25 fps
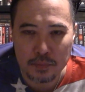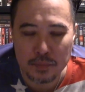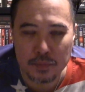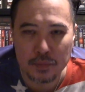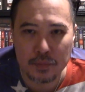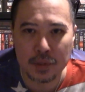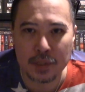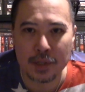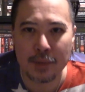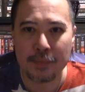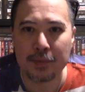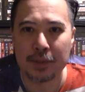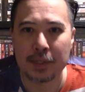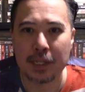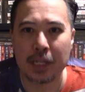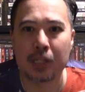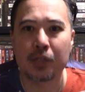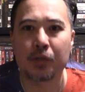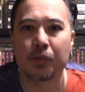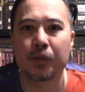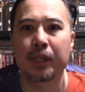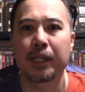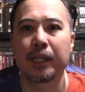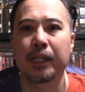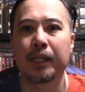some
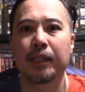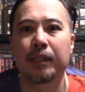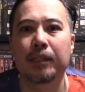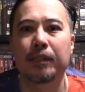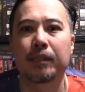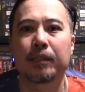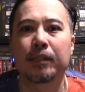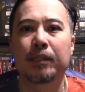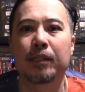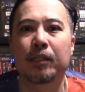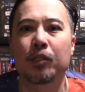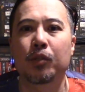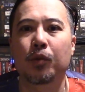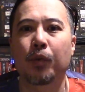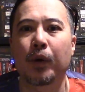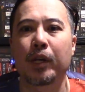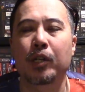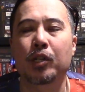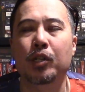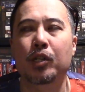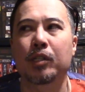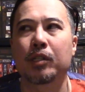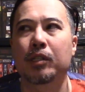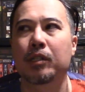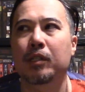sensory
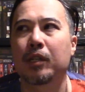situations.